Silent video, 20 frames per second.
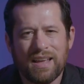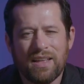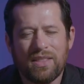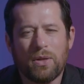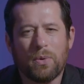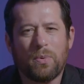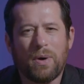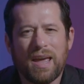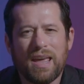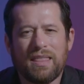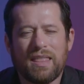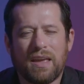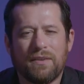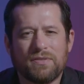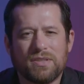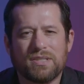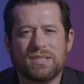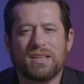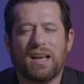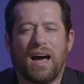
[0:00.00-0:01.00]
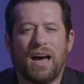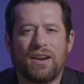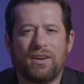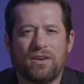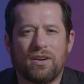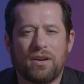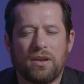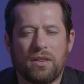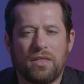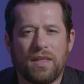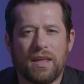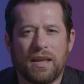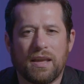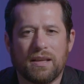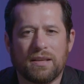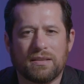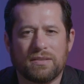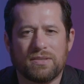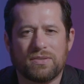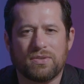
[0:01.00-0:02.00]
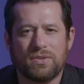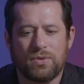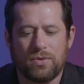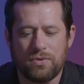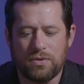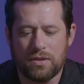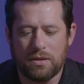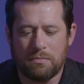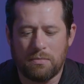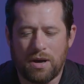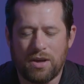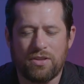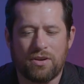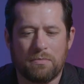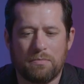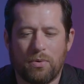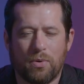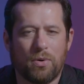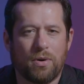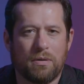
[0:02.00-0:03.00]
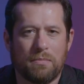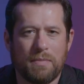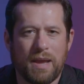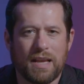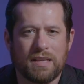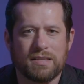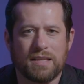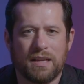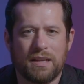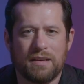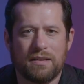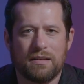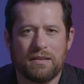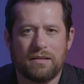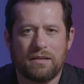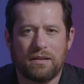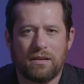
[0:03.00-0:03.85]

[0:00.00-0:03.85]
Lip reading: the way they've soldered things to the motherboard makes it